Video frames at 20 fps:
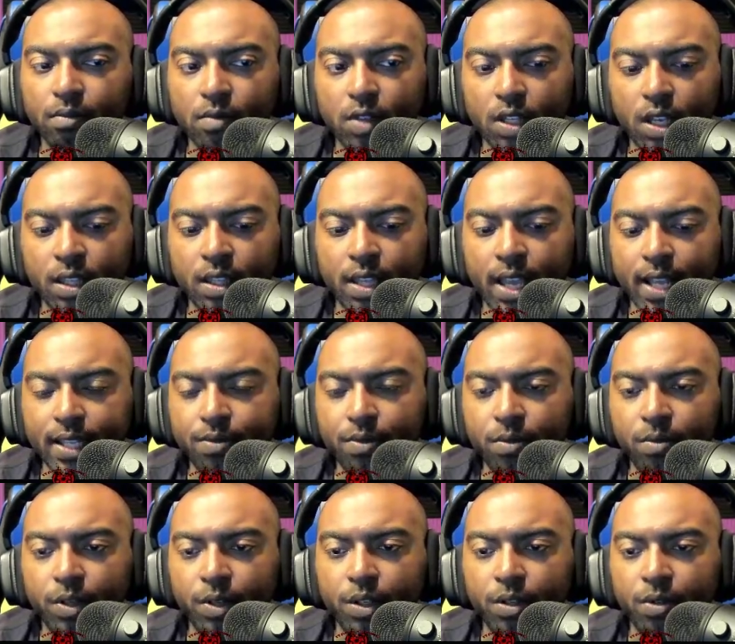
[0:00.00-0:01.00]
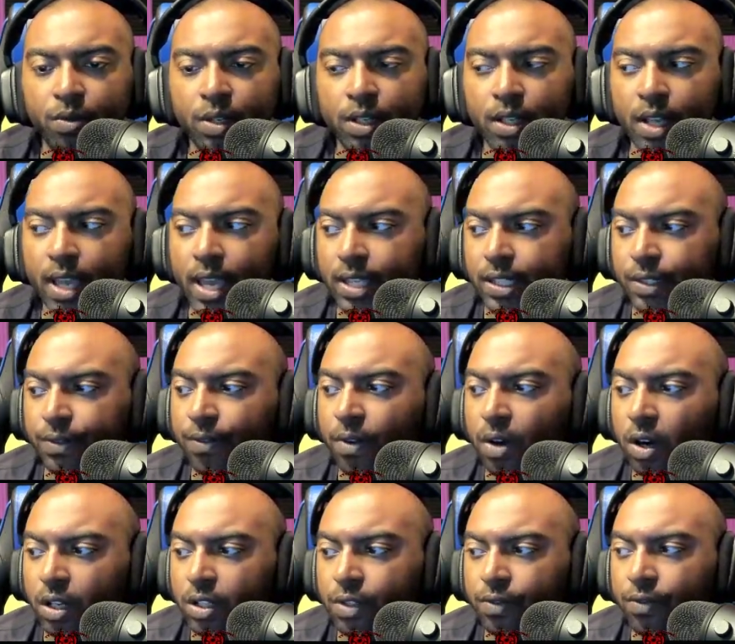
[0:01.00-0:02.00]
and that's what we're doing as
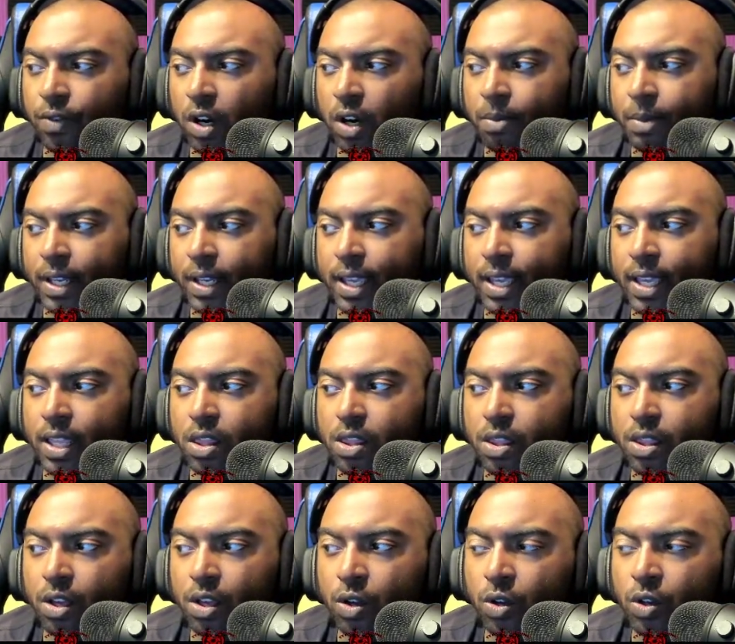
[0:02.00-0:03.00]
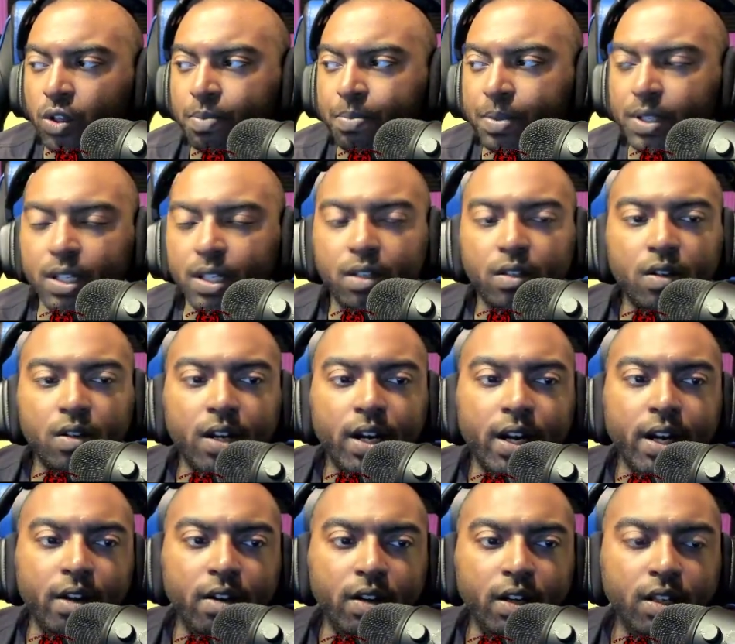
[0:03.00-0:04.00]
far as farming in those particular
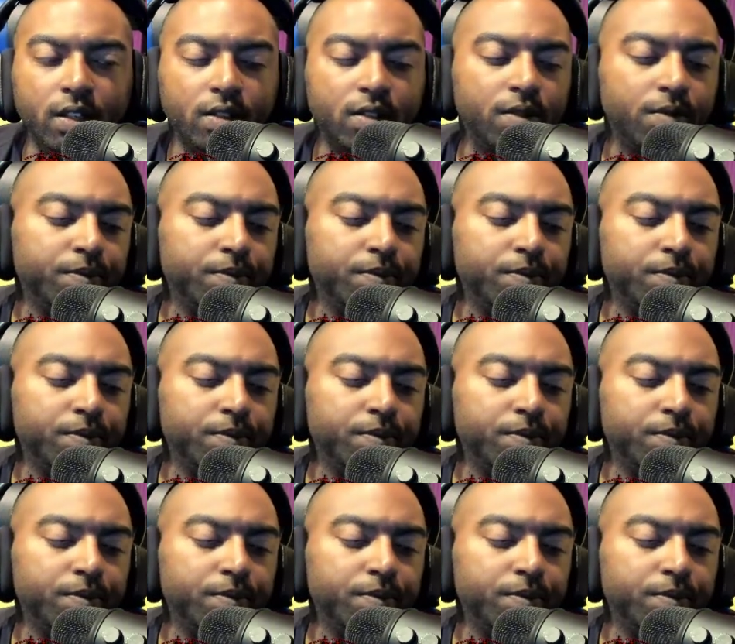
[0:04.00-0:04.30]
areas.